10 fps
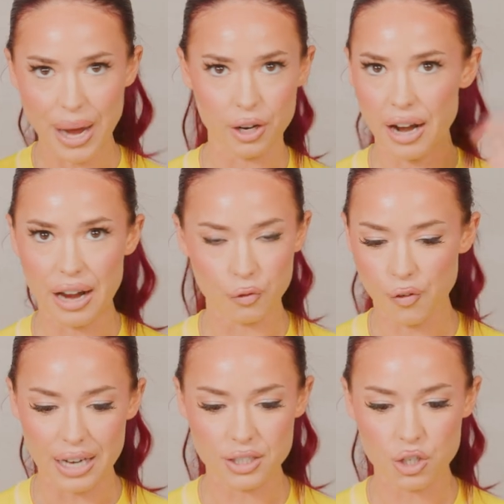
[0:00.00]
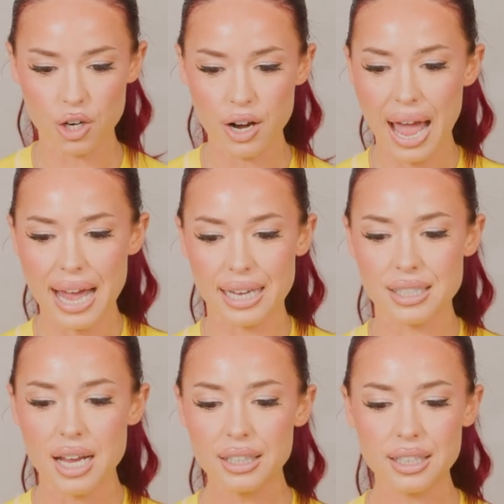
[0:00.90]
better and faster.
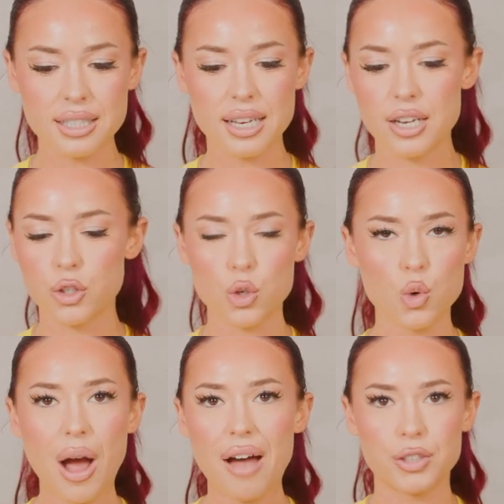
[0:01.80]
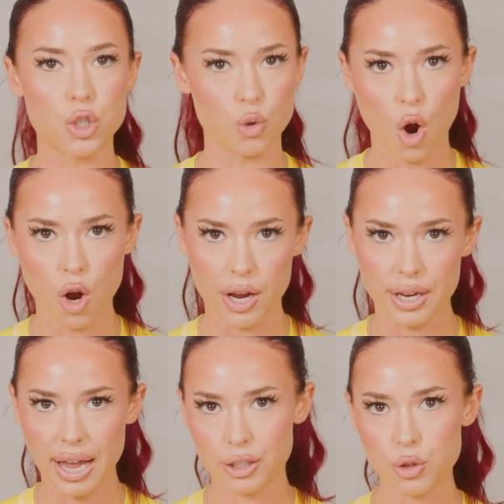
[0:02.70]
And let's say you have a
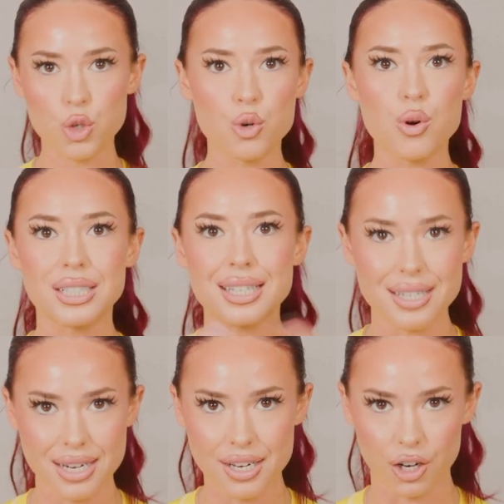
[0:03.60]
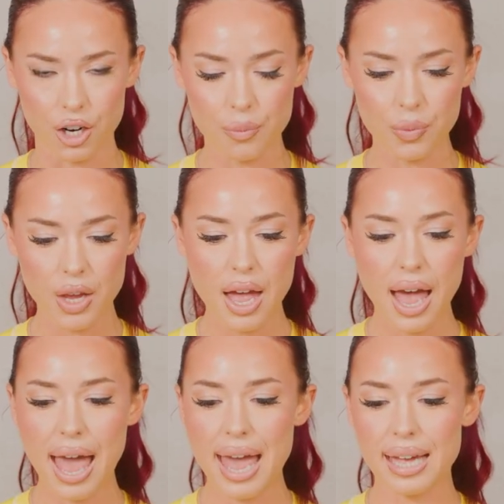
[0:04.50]
drawing and you drew a sneaker,
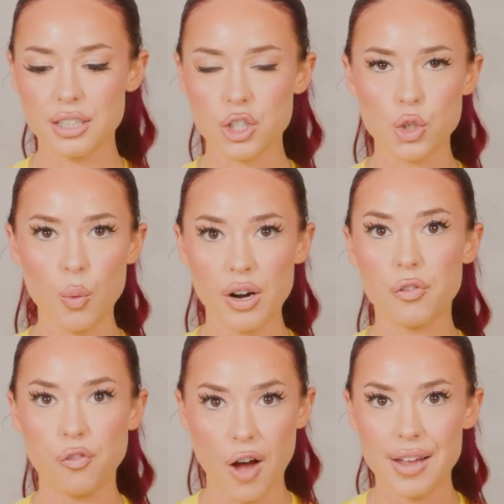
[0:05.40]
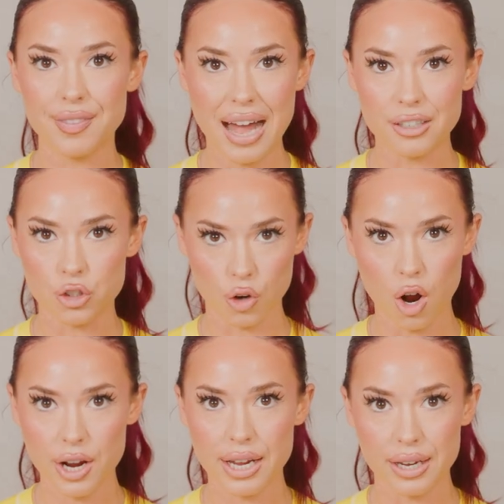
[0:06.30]
and you want to find that
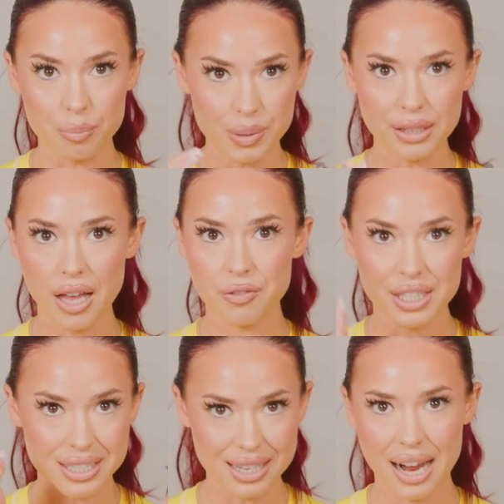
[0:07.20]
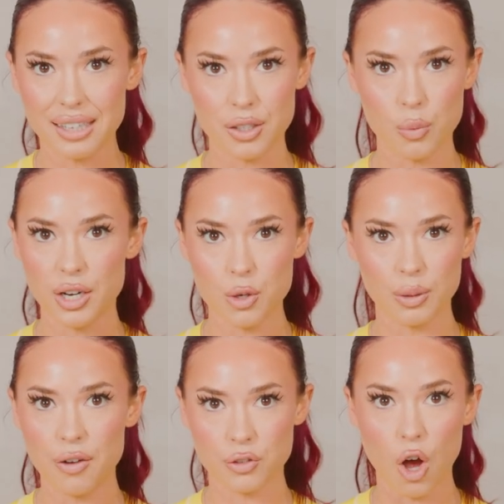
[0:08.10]
drawing and be left exactly where you
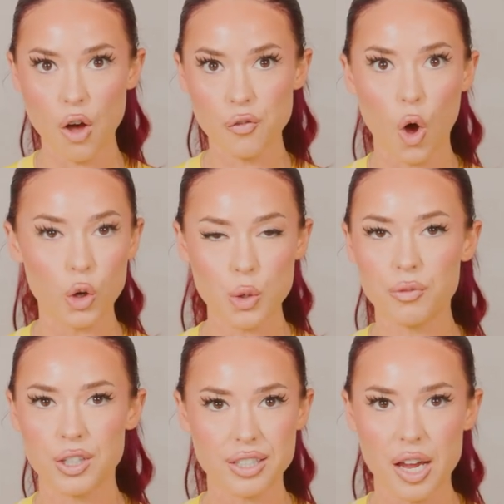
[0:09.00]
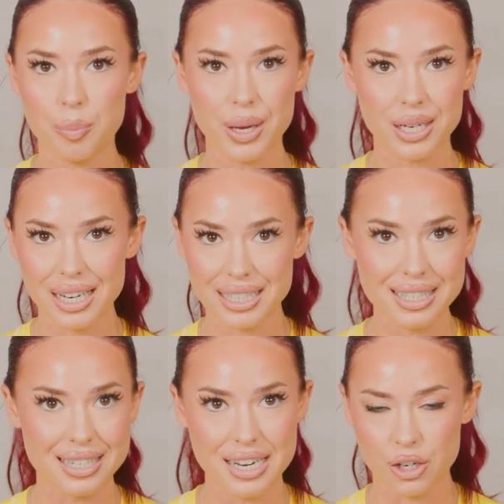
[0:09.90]
left off. All you have to type in is
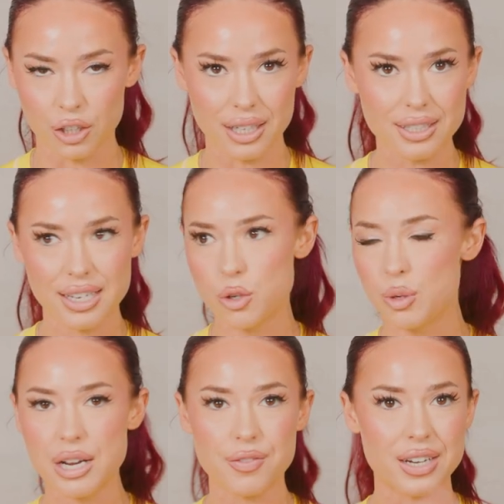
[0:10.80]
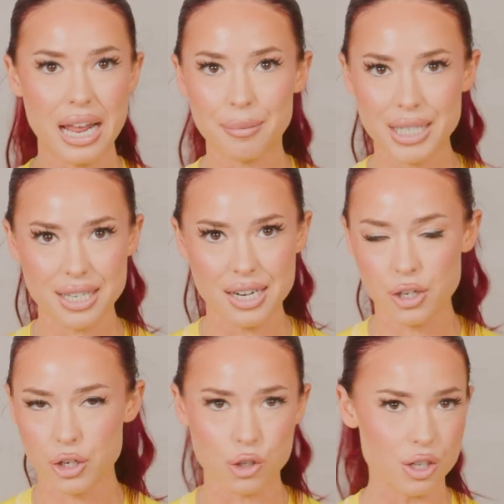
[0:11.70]
sneaker. Let's say you didn't even name it
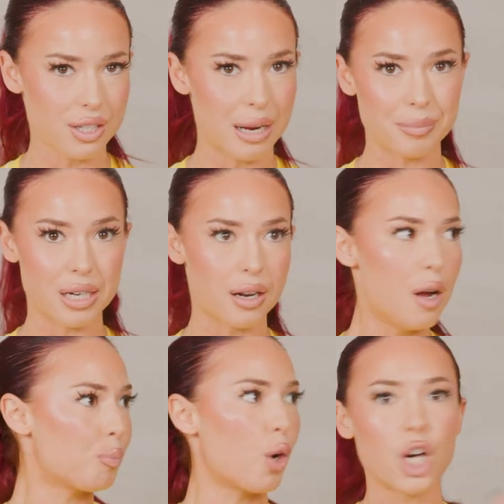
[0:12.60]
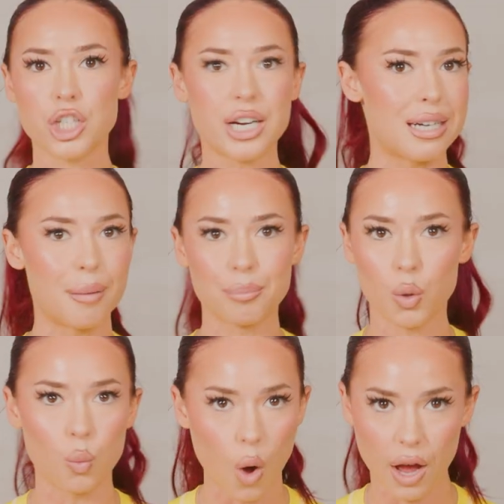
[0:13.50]
sneaker, you just named it project
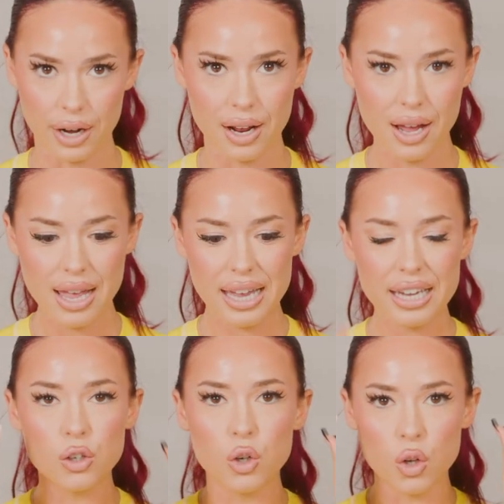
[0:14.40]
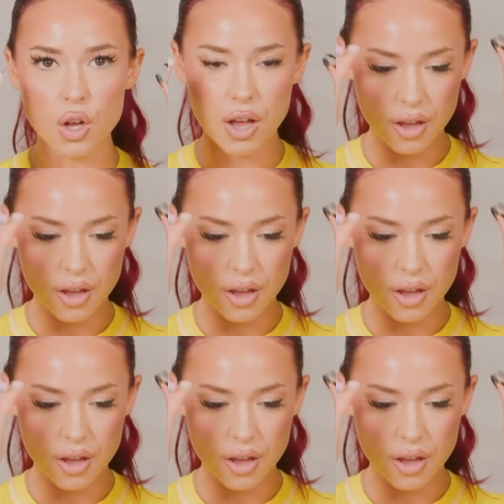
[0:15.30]
number 1. It'll